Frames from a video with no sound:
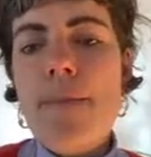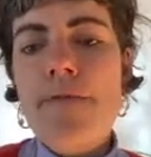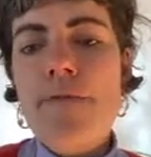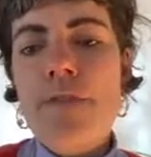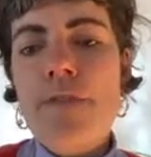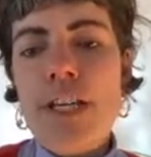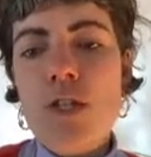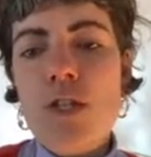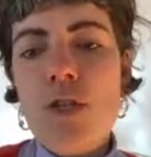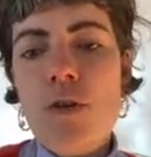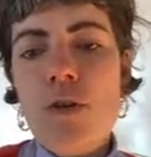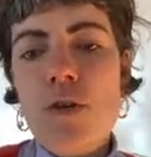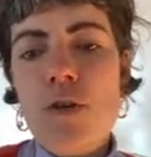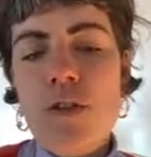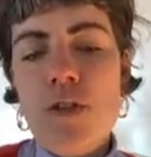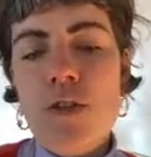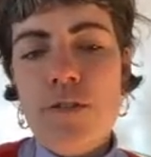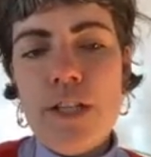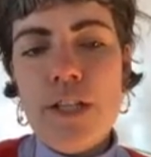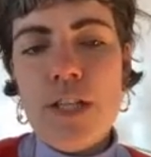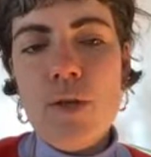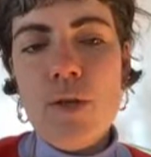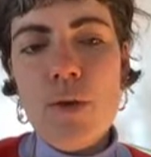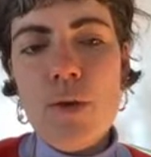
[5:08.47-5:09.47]
The
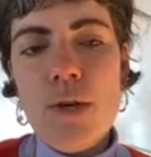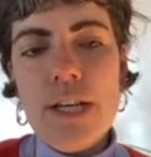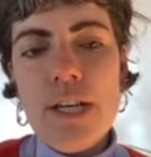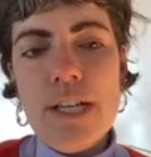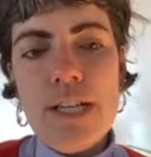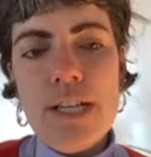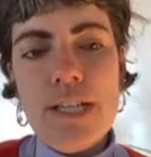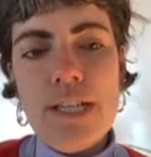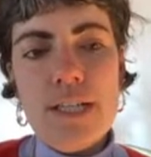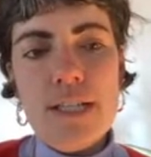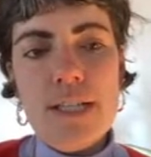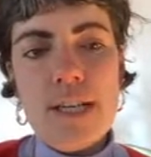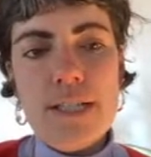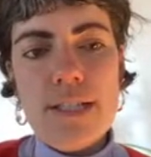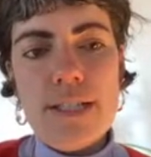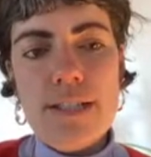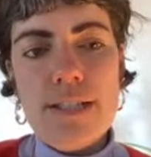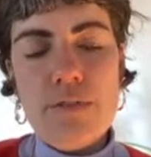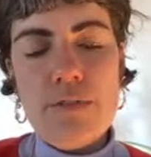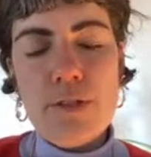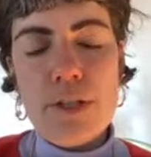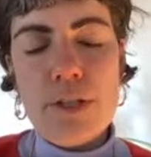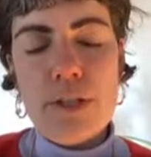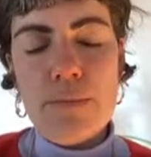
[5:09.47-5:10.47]
Victorian
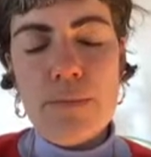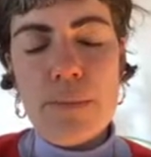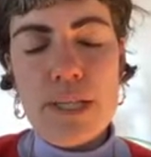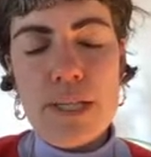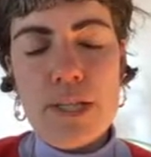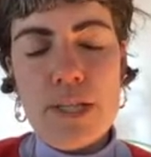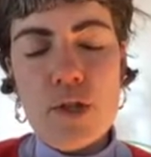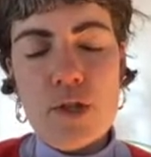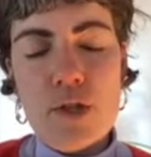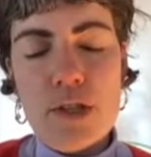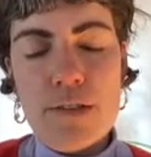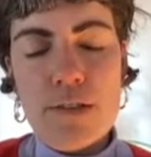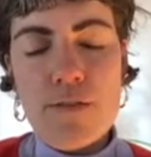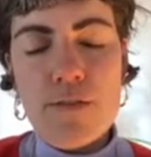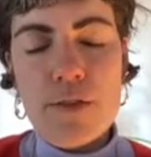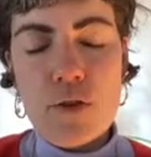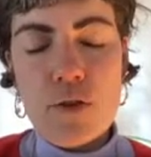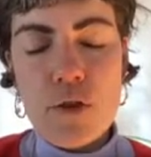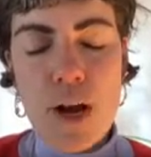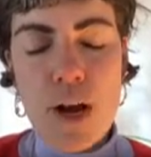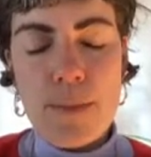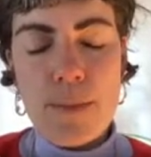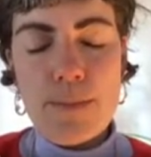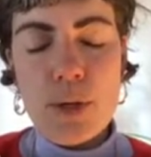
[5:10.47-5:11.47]
Civil Administrative
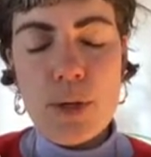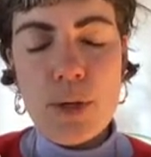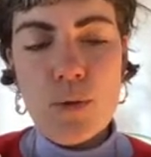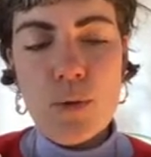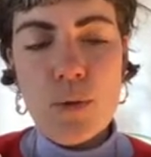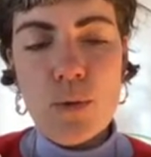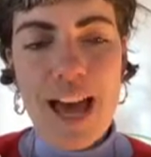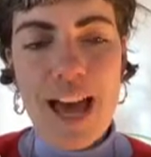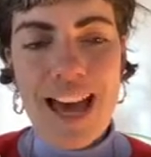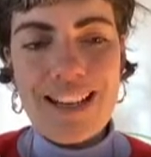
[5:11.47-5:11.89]
Tribunal